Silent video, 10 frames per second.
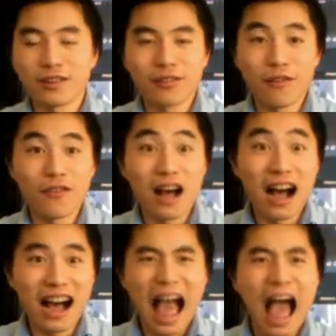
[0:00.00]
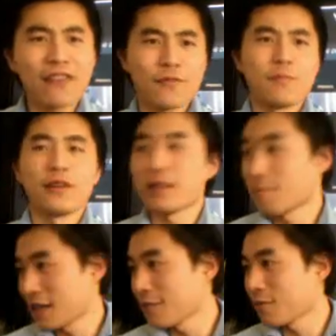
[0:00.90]
of 500,000
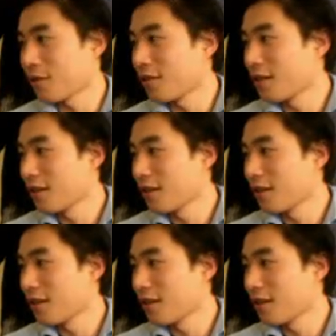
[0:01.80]
people.